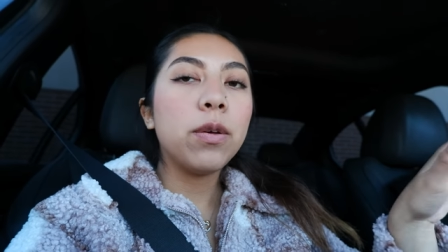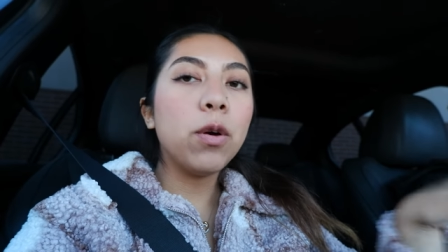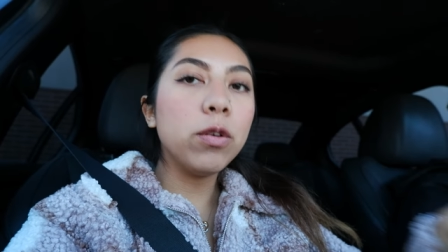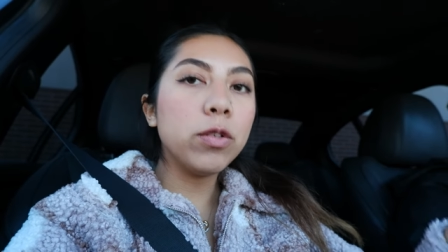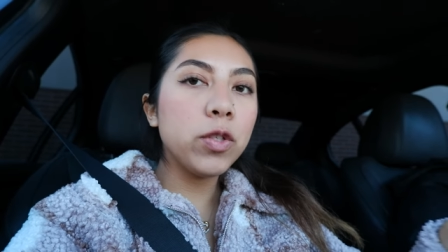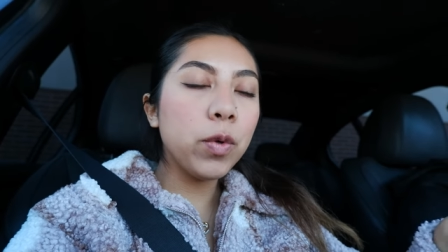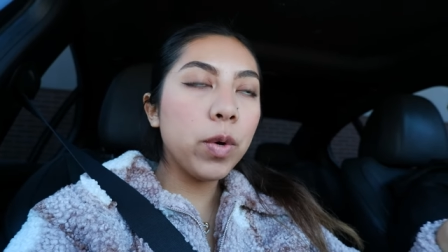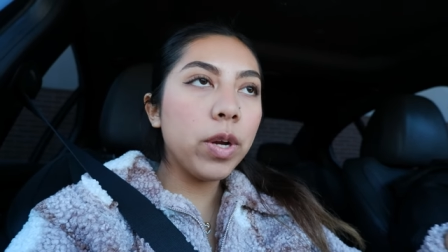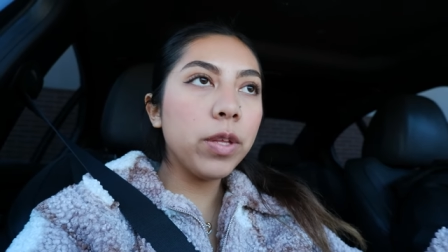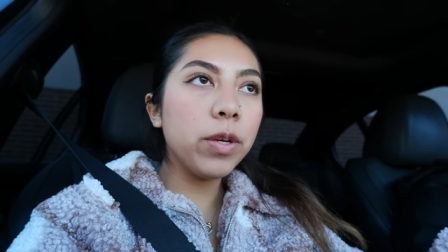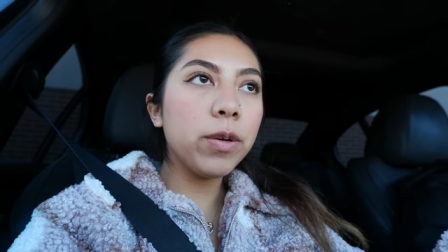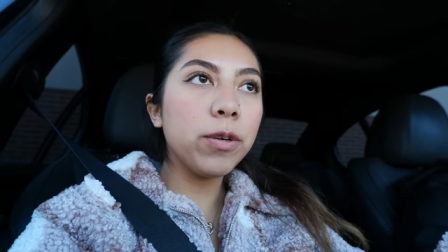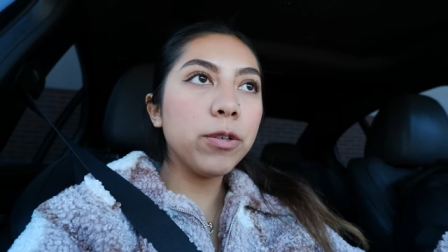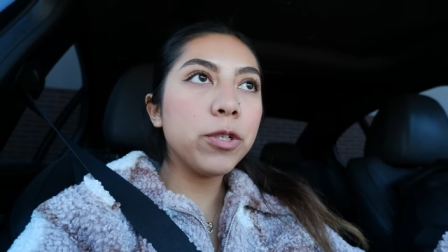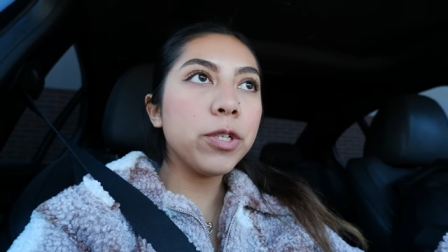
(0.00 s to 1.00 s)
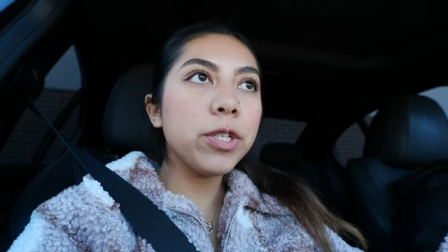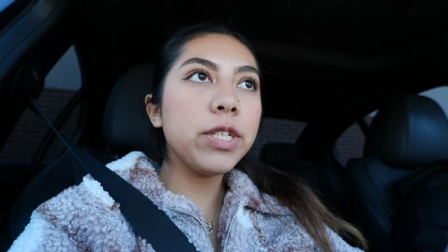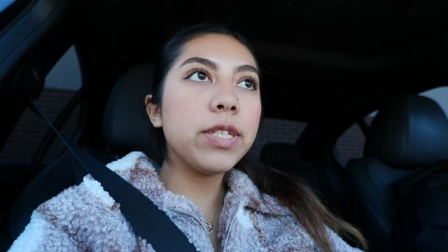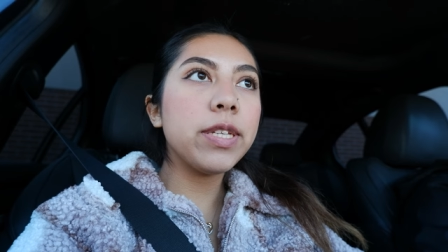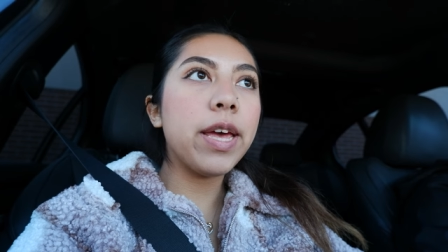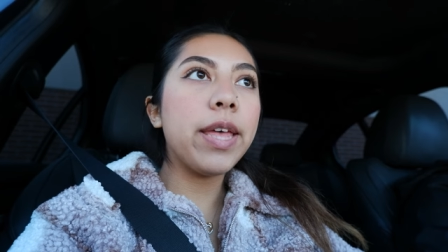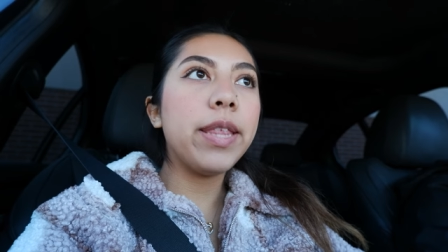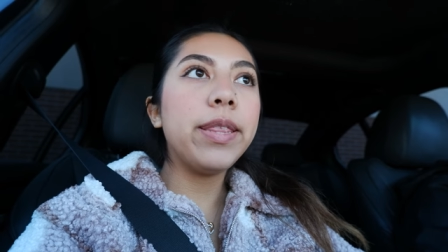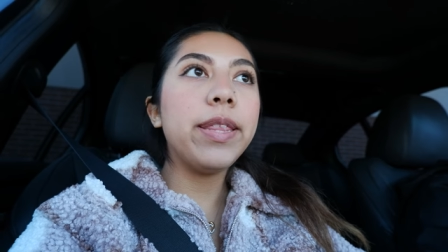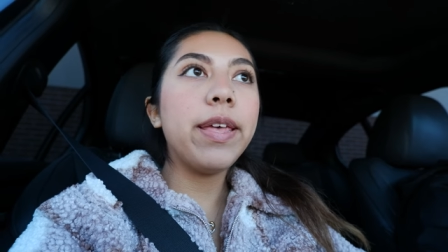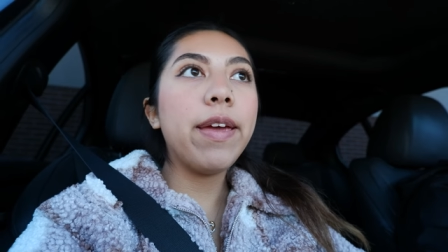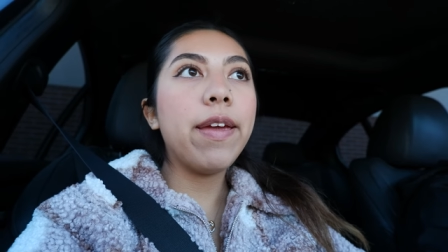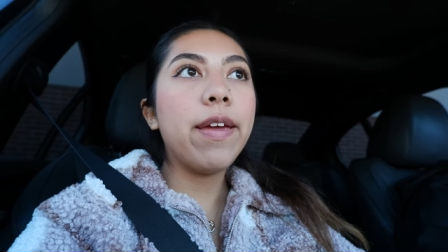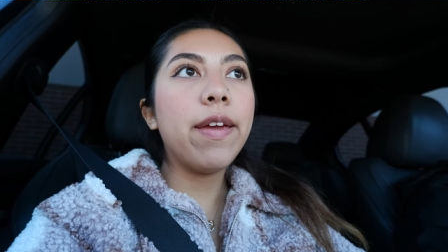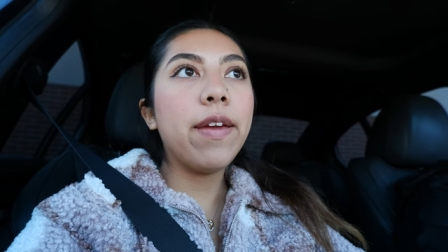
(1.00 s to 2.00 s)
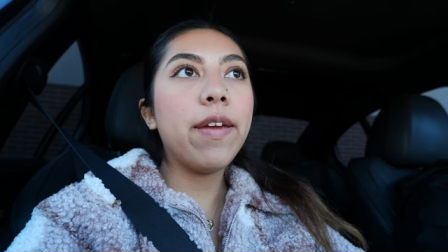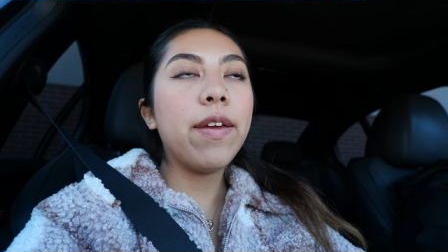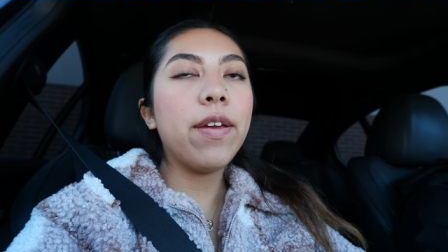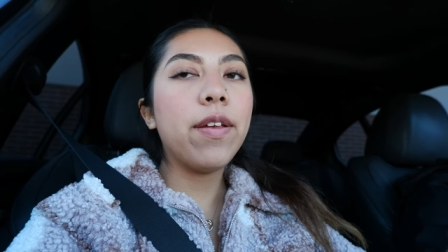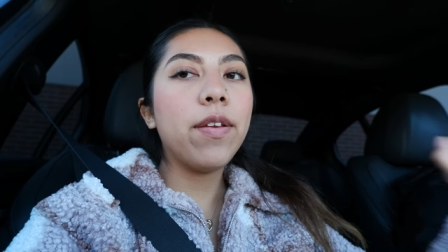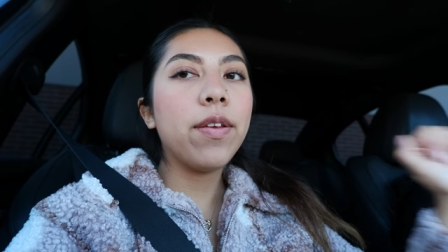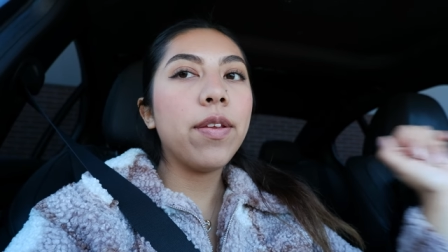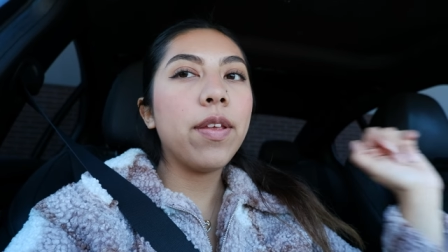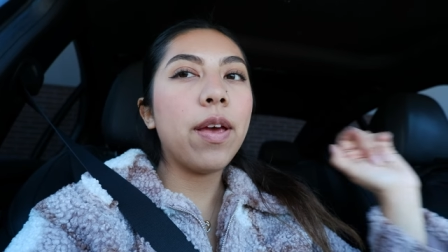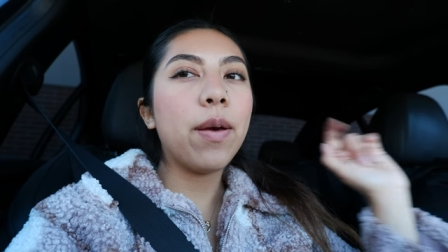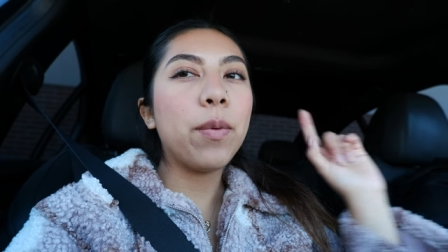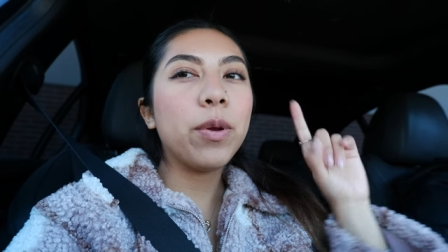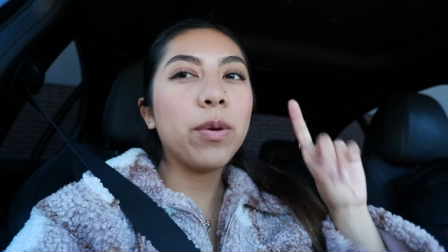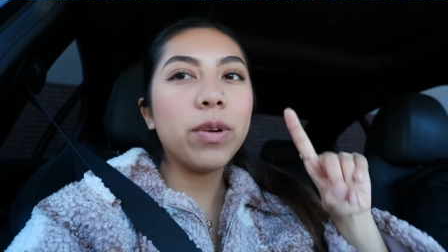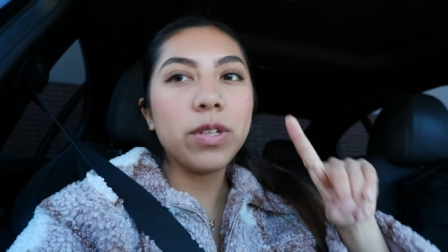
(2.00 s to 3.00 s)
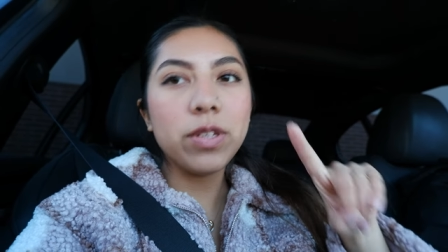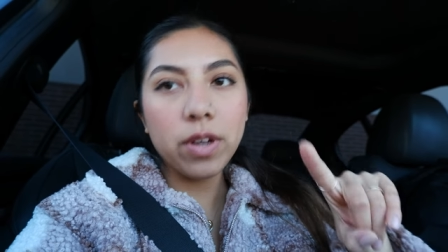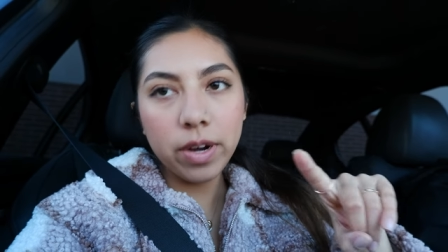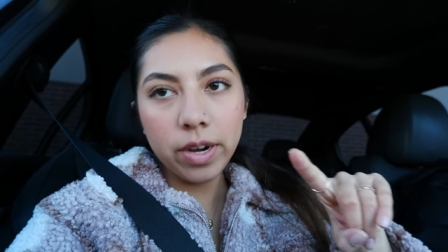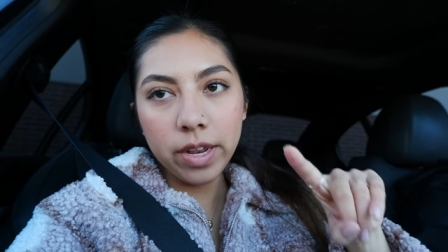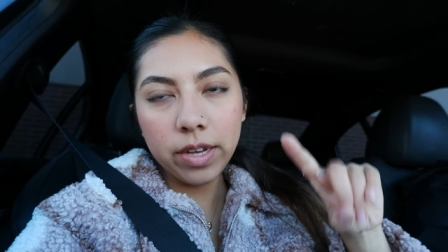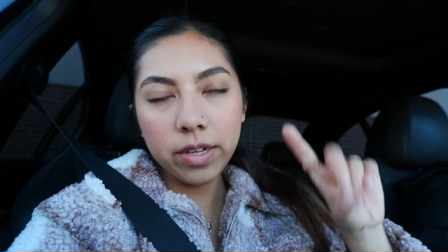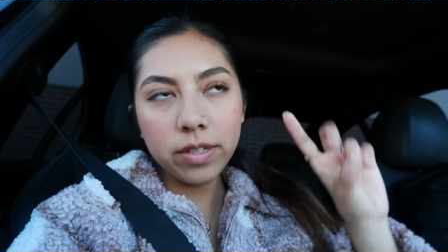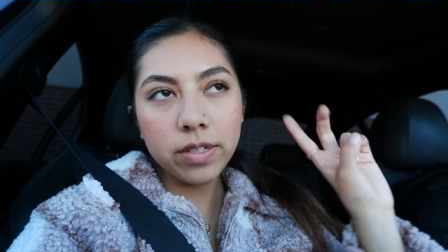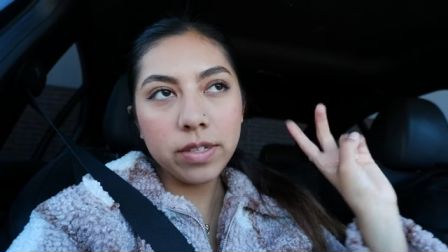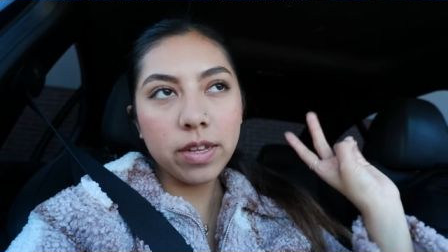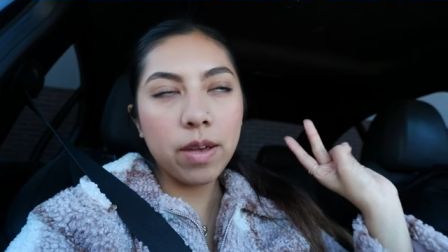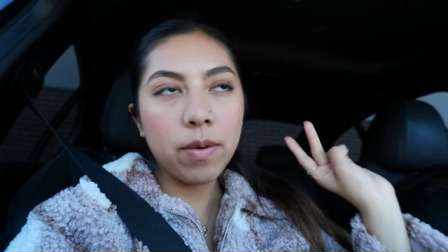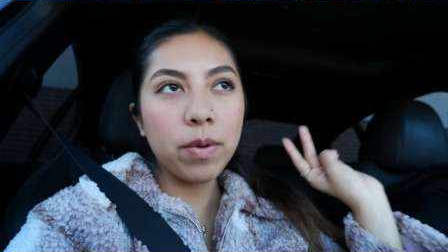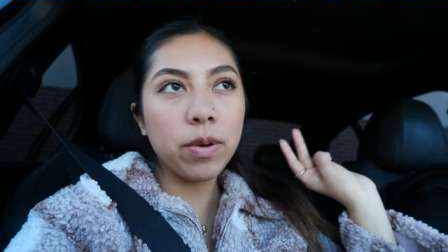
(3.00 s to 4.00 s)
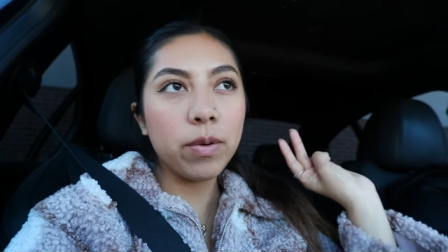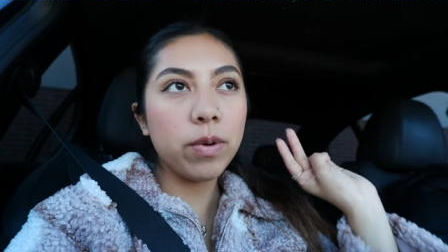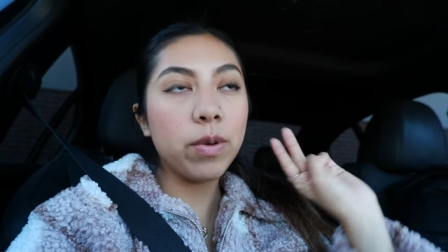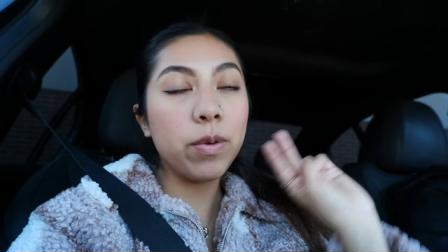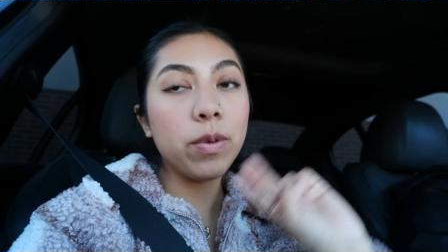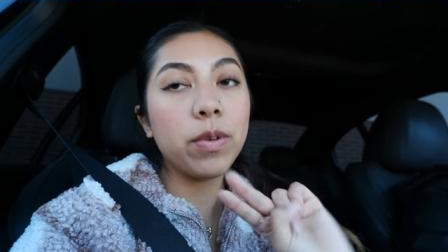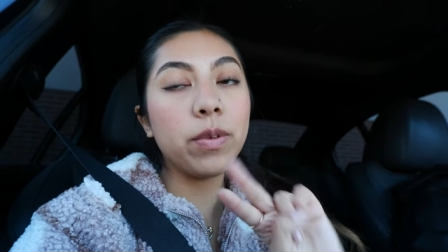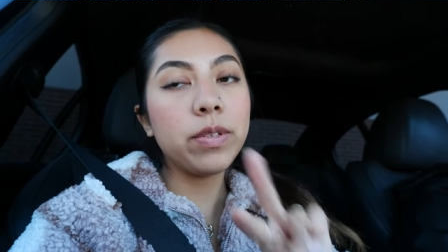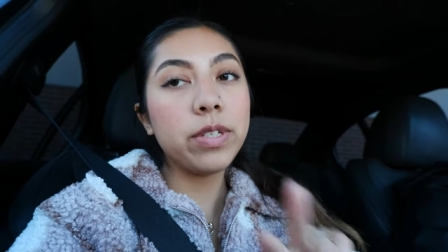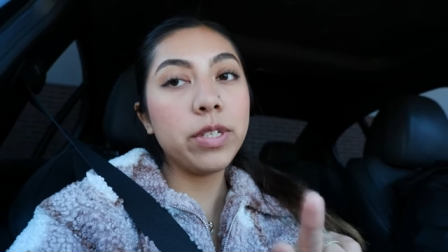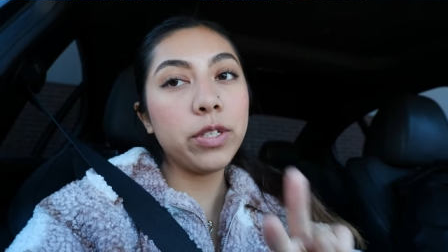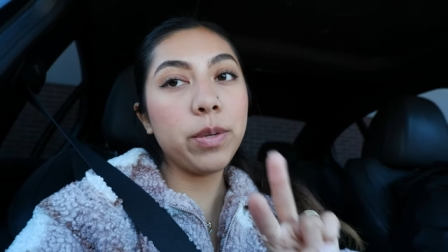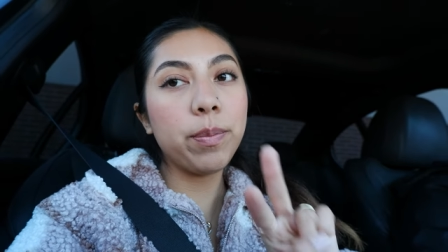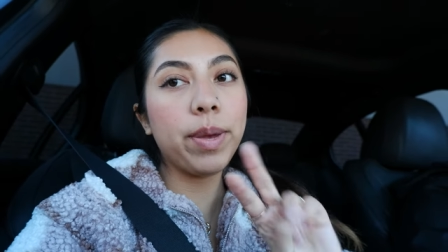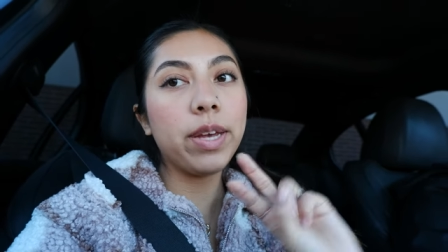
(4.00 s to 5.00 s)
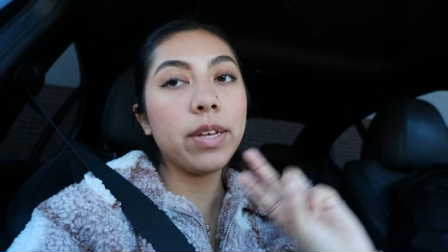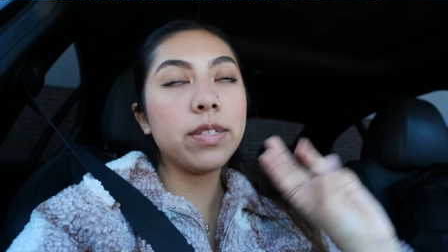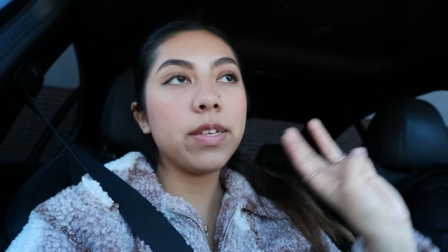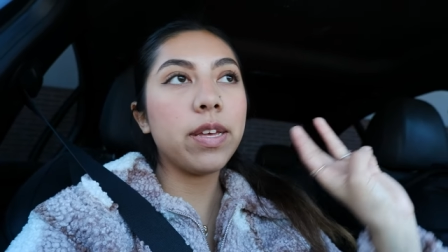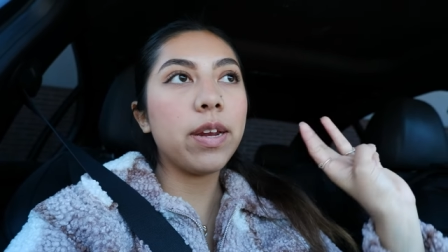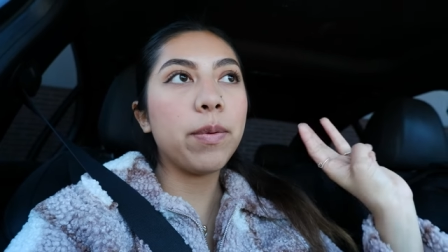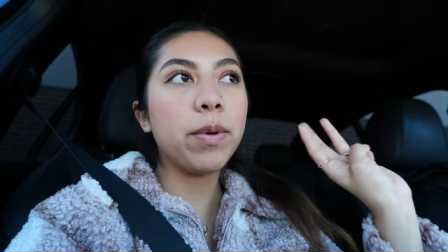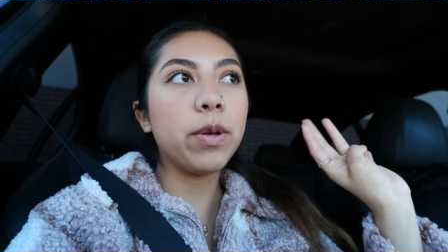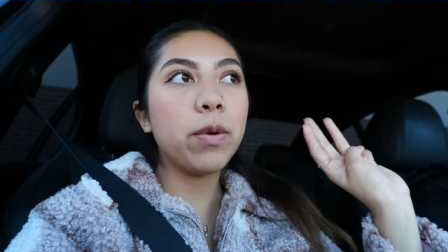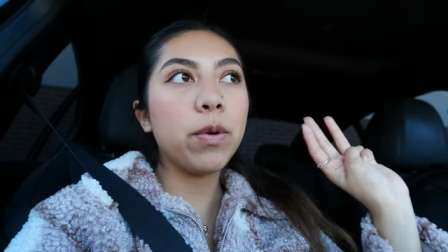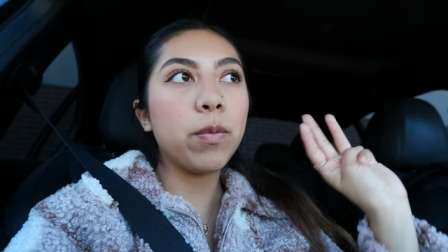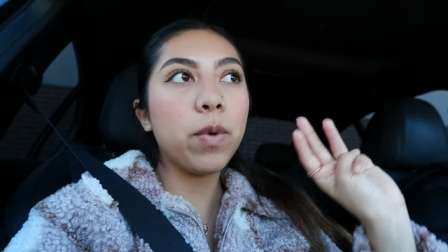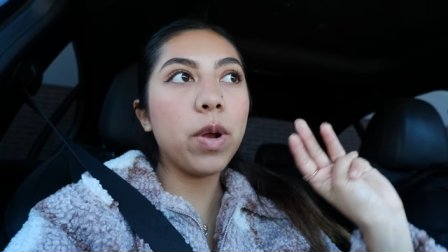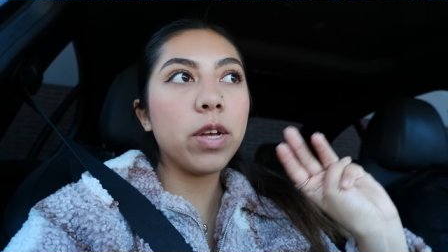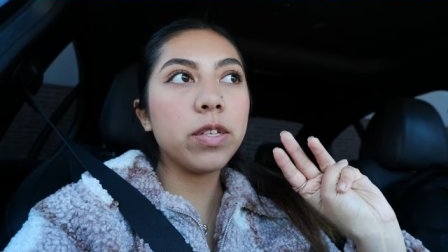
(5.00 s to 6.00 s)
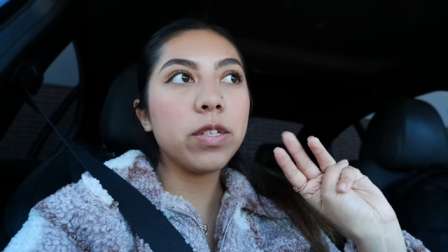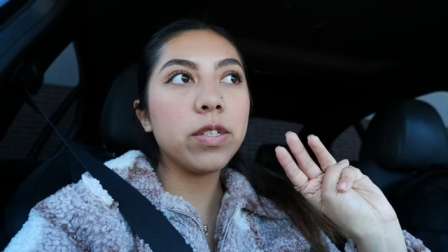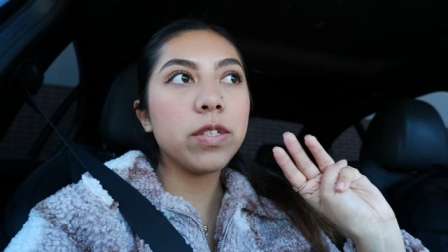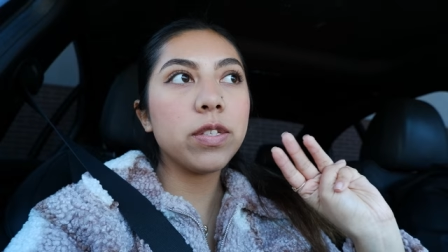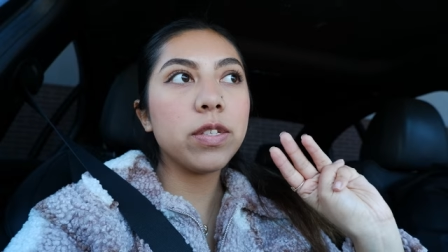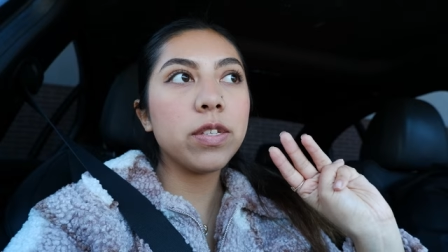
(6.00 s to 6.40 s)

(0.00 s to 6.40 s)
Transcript: Go store all the groceries, and then I want to go to Target. I want to go to TJ Maxx, and I want to go to Ross.